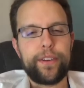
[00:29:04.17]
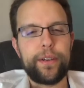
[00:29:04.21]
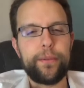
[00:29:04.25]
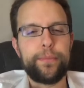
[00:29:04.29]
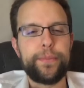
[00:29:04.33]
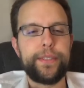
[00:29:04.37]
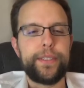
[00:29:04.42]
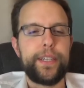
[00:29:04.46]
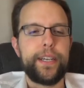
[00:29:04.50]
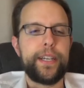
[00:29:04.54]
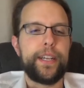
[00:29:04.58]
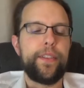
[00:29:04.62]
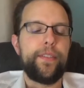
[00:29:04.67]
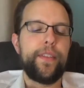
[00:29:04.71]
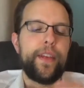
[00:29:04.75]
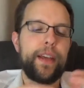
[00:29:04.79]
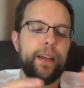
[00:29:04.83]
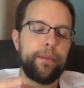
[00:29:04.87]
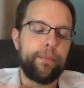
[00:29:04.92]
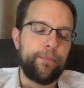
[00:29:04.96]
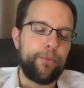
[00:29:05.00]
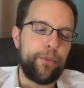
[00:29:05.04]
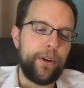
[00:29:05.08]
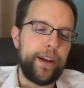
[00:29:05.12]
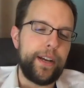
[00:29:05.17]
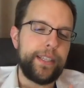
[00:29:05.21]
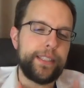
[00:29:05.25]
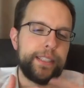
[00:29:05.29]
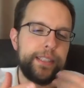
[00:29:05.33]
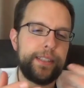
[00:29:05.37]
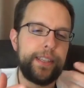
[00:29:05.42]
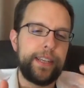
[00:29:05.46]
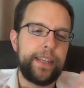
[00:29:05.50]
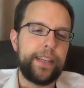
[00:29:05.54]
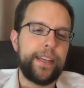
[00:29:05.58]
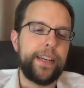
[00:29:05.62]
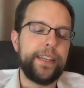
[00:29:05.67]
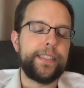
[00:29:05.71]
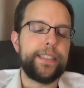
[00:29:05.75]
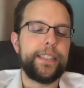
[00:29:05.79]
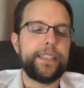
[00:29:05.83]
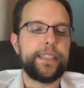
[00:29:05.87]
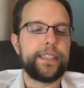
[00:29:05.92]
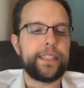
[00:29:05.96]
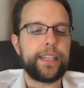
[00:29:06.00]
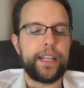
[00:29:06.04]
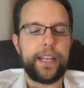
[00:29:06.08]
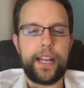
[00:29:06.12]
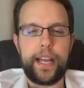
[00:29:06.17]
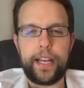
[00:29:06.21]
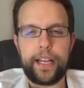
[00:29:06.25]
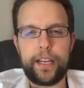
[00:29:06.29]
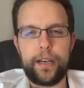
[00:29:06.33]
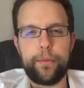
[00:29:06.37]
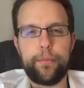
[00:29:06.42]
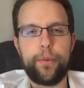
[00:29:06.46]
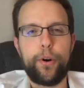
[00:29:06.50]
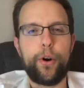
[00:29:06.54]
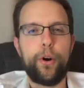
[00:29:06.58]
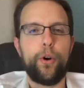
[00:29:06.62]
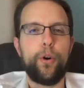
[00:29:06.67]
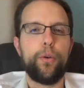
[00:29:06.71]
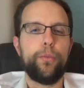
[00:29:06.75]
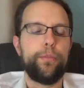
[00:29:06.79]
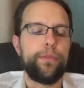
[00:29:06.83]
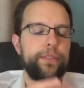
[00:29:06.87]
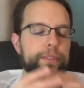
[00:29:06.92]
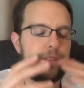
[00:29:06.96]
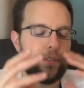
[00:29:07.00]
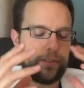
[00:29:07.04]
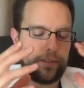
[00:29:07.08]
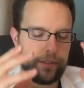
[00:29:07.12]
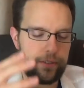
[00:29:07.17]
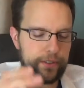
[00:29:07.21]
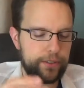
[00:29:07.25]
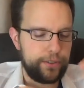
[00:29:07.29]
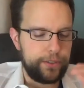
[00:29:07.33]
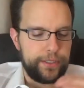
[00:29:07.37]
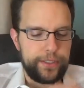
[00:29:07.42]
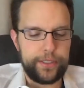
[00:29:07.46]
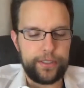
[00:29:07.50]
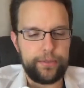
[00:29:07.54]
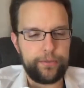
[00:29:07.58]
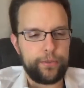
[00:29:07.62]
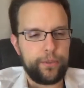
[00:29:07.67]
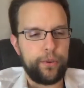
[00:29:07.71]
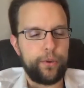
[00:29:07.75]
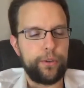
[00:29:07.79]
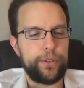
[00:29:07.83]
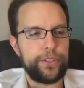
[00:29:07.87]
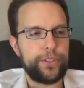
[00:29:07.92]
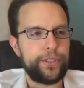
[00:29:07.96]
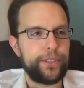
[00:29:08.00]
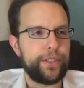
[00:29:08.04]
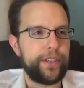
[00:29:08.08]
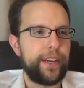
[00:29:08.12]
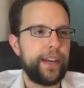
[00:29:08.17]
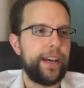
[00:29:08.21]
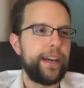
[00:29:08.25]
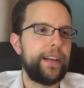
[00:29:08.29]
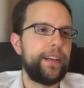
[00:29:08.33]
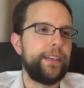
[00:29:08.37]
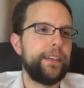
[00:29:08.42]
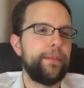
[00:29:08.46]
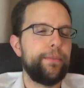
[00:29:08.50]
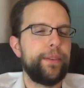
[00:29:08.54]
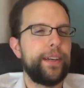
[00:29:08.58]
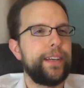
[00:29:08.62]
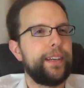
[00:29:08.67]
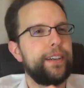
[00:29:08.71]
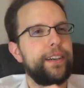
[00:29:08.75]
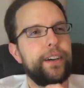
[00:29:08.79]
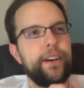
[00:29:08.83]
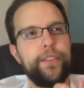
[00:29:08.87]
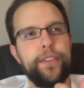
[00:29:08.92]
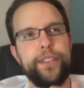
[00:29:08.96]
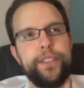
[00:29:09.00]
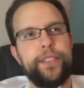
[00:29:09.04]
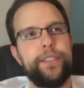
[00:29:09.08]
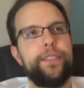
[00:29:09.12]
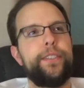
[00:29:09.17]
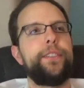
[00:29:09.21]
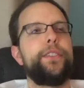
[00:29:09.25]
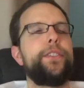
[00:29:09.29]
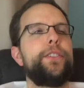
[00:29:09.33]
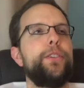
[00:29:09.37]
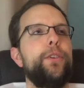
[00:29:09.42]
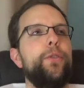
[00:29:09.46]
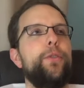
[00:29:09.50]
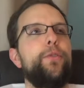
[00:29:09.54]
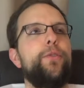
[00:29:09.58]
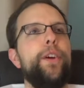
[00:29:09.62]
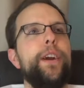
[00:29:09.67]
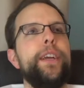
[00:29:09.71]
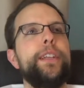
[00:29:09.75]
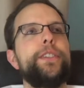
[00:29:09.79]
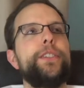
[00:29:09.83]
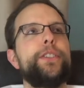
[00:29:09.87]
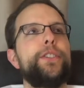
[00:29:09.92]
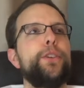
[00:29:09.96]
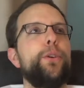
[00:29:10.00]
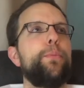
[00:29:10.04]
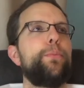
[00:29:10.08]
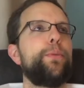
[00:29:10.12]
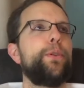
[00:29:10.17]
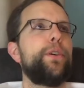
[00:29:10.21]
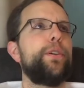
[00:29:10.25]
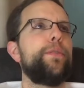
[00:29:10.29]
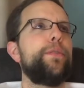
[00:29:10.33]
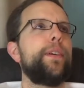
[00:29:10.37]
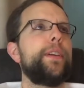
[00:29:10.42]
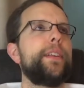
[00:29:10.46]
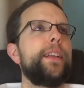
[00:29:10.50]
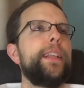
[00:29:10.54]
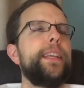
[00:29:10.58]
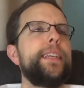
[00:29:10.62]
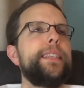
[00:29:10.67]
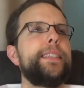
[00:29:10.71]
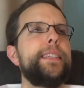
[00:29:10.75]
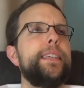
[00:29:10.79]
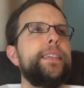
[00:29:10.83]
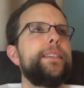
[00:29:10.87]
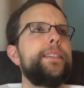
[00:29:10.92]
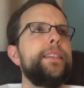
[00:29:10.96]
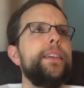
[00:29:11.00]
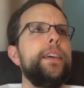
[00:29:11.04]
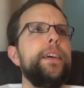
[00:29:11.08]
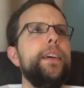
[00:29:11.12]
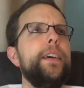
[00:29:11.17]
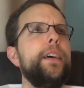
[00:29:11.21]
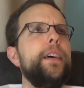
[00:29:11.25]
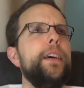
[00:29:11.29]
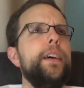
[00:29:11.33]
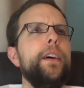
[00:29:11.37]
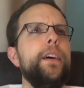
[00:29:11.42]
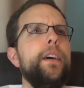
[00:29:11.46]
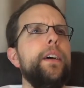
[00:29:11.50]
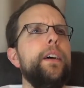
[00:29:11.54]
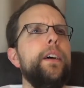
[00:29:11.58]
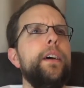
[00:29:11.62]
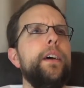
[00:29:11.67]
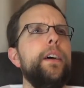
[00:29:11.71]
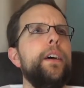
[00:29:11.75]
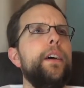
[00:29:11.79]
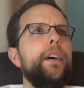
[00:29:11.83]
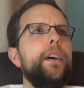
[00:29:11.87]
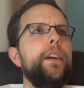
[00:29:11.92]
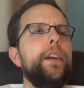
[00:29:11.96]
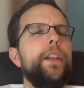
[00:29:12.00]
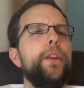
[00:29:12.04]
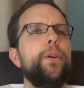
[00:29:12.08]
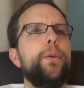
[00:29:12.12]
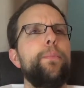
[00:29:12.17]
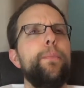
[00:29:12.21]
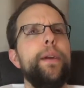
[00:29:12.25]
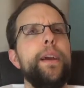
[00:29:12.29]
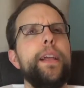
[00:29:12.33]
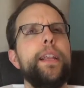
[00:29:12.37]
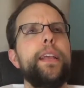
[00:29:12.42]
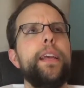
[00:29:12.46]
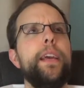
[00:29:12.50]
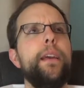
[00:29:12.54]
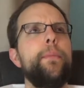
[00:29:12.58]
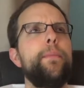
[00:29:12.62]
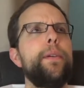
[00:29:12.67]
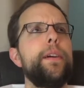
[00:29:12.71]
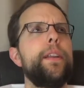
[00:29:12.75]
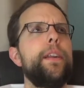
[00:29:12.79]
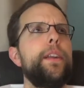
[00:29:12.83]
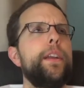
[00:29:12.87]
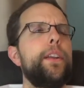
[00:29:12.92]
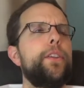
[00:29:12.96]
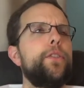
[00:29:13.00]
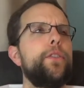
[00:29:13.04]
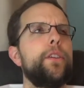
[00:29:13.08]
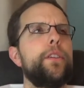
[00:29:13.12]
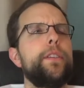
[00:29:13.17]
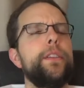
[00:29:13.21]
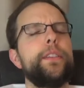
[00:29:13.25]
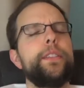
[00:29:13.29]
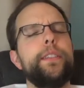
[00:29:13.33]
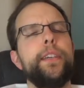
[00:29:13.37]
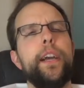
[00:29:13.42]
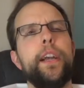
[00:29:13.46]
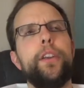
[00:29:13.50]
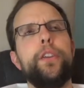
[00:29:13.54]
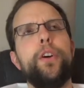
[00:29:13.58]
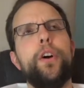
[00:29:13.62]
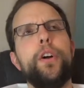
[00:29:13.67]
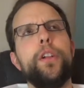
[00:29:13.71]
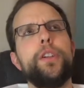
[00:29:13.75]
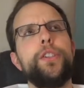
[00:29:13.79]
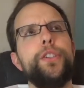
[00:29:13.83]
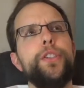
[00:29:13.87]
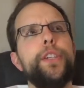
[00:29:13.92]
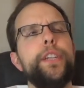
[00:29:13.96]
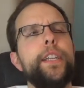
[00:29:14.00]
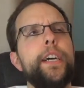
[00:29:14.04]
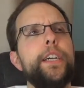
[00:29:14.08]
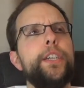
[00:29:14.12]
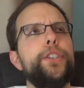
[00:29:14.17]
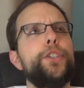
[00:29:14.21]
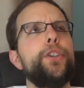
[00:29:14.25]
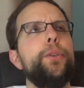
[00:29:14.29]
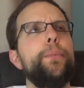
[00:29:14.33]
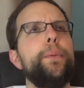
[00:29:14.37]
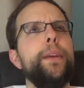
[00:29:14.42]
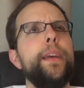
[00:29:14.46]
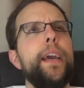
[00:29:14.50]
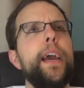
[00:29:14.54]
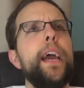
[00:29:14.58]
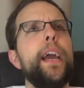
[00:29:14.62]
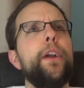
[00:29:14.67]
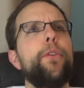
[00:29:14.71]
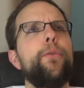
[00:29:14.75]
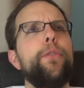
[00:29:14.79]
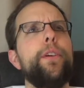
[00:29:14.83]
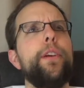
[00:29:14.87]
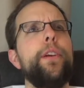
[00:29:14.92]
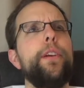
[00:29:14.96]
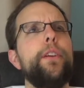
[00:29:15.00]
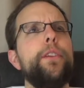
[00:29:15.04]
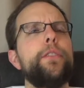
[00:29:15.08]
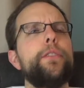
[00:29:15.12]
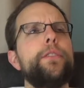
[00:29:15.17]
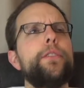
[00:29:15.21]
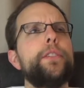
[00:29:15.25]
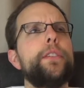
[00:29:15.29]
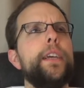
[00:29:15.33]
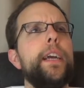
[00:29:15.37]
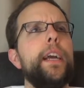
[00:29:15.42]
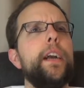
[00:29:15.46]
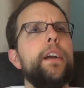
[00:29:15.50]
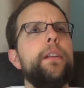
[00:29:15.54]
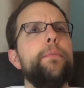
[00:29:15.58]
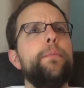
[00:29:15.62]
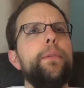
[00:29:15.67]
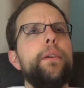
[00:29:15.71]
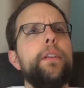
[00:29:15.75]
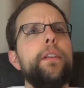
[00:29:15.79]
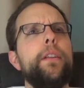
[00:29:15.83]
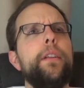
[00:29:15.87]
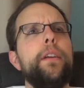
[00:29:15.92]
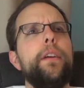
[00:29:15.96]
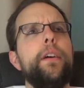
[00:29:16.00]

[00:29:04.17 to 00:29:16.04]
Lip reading: comes in and they embrace and they kiss. He says, can I come home? And she says, of course you can. And I'm like, oh, this is so great and so perfect. And he says, a man came in and he took this technology and I should be angry or scared, but